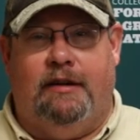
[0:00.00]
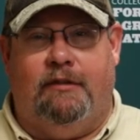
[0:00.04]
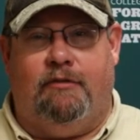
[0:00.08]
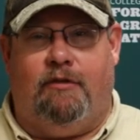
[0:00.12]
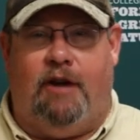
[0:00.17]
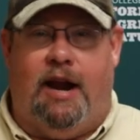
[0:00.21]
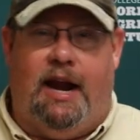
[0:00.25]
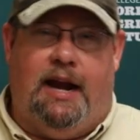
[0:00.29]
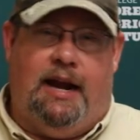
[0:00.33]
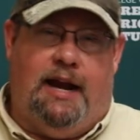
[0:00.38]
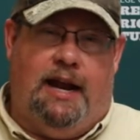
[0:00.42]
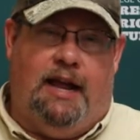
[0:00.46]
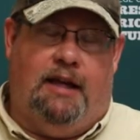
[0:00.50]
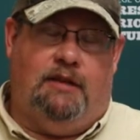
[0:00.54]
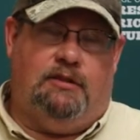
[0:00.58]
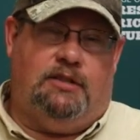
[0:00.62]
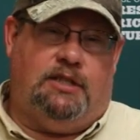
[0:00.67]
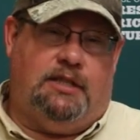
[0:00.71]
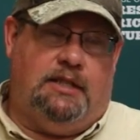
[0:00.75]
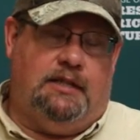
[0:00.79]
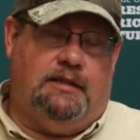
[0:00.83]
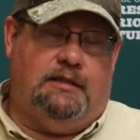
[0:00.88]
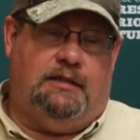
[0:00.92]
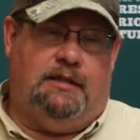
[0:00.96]
Right now,
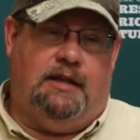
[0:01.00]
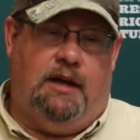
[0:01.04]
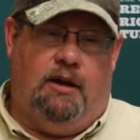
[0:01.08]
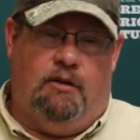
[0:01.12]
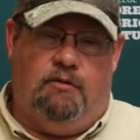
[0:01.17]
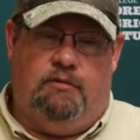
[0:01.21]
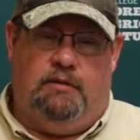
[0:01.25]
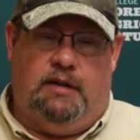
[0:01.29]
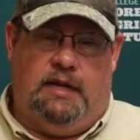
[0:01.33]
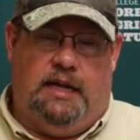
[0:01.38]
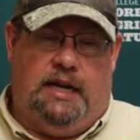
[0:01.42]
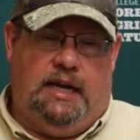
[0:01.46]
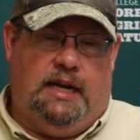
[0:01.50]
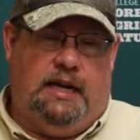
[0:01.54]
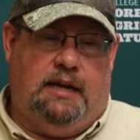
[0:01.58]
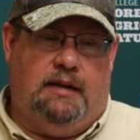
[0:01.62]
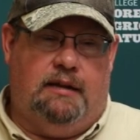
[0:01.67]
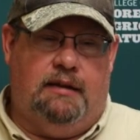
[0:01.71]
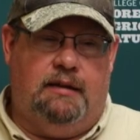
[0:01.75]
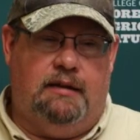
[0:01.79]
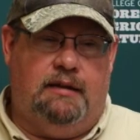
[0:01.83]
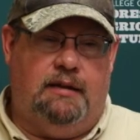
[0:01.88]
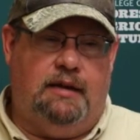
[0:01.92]
she is the only